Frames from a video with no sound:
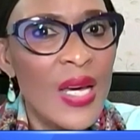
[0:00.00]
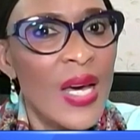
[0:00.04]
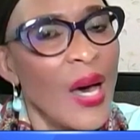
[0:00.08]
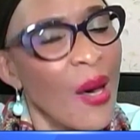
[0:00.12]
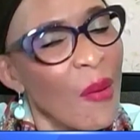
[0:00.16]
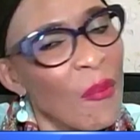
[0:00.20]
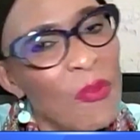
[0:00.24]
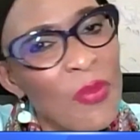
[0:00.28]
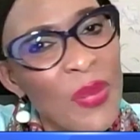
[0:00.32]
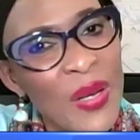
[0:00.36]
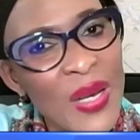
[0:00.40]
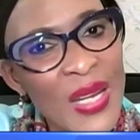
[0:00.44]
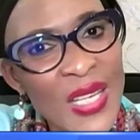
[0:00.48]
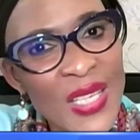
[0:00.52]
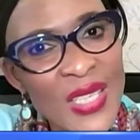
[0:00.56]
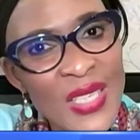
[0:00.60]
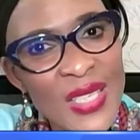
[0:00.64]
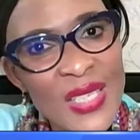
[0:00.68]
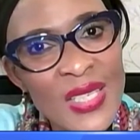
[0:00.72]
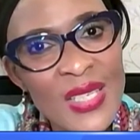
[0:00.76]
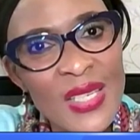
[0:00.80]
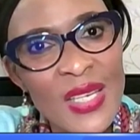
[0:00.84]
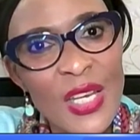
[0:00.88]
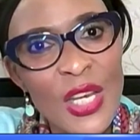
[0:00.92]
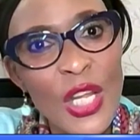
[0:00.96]

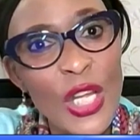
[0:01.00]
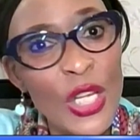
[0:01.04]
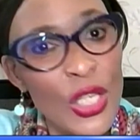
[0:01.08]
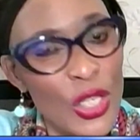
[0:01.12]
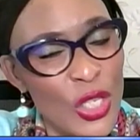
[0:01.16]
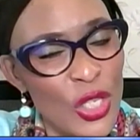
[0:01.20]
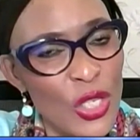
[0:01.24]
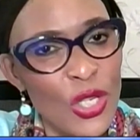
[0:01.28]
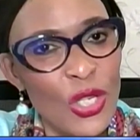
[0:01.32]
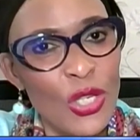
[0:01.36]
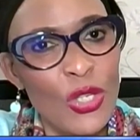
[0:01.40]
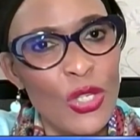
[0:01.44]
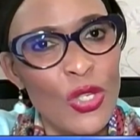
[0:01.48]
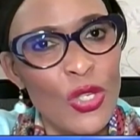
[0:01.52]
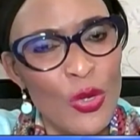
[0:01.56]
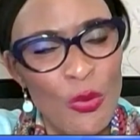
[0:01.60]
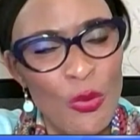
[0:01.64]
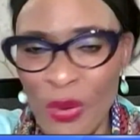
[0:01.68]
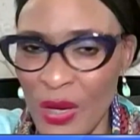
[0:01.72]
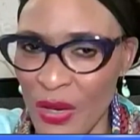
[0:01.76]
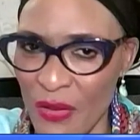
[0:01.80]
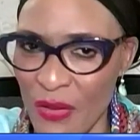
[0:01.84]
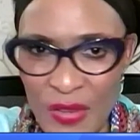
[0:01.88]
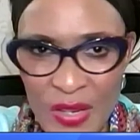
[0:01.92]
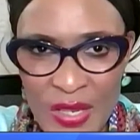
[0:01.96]
Companies need
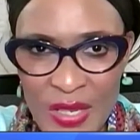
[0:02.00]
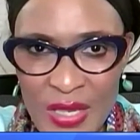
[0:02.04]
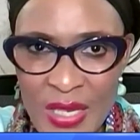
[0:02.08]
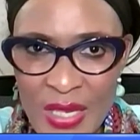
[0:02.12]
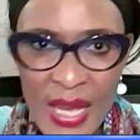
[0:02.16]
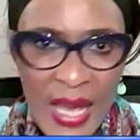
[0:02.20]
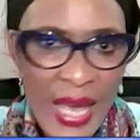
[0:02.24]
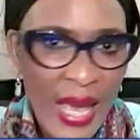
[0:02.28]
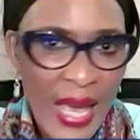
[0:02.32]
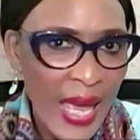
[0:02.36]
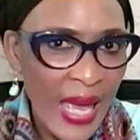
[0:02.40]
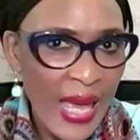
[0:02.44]
to pivot.